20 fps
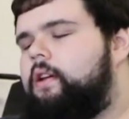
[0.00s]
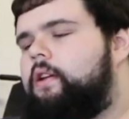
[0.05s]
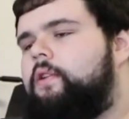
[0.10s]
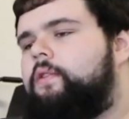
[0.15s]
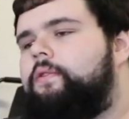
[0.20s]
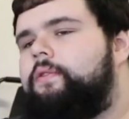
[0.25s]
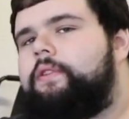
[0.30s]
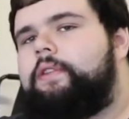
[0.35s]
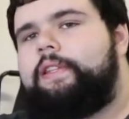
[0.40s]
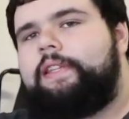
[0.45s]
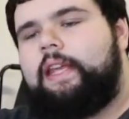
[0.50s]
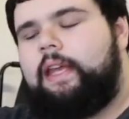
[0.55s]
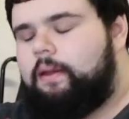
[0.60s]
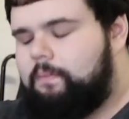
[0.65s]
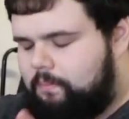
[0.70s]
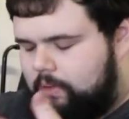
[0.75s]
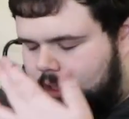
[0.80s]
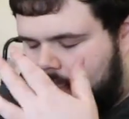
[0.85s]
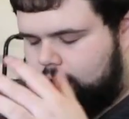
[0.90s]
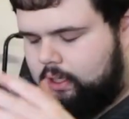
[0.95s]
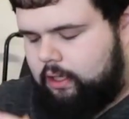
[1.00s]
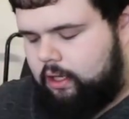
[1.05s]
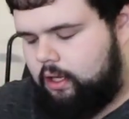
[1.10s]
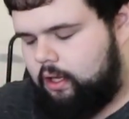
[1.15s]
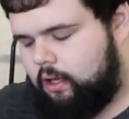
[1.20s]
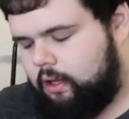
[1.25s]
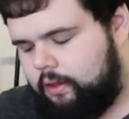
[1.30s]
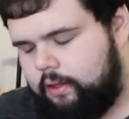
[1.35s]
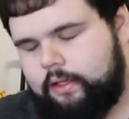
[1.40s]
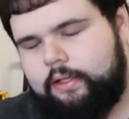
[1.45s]
who sent me
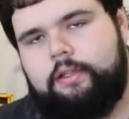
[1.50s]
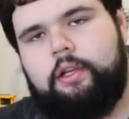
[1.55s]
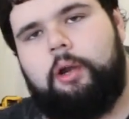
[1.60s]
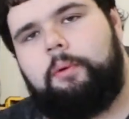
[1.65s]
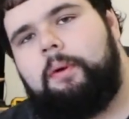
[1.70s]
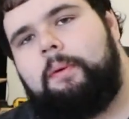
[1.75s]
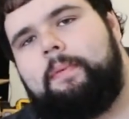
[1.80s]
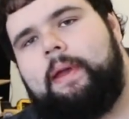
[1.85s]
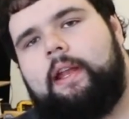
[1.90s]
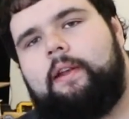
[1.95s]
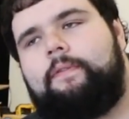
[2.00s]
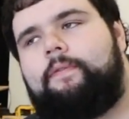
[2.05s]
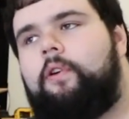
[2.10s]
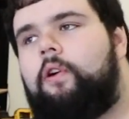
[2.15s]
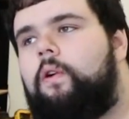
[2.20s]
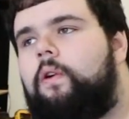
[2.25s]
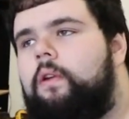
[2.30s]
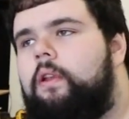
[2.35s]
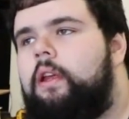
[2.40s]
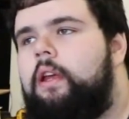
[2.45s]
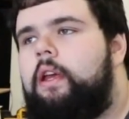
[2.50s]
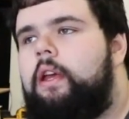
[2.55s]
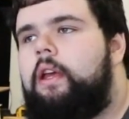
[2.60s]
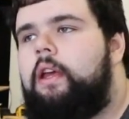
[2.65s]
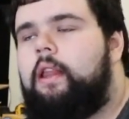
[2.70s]
this turbo manifold,